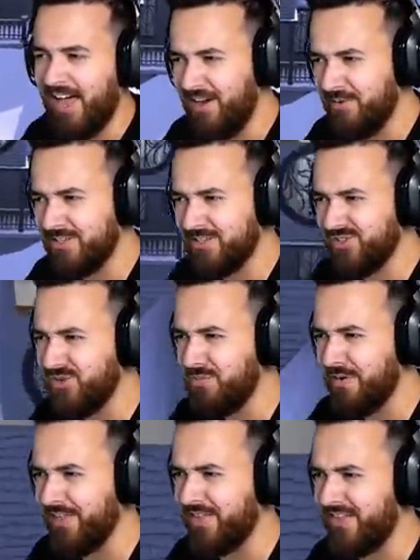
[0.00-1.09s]
I don't know what to do
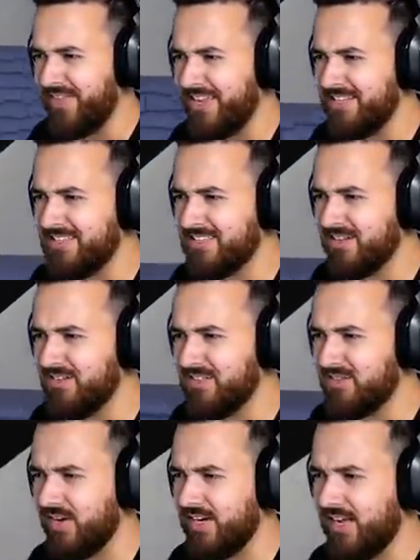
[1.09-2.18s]
about that. That is so
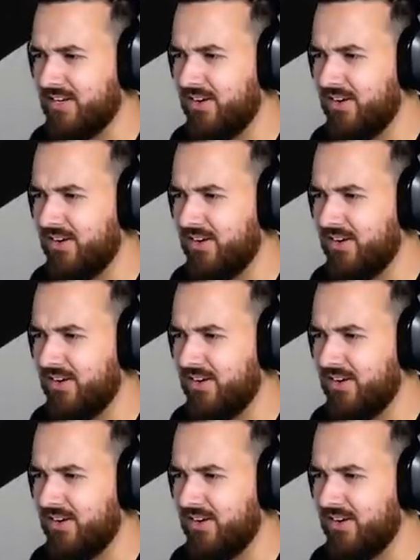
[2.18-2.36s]
strange. I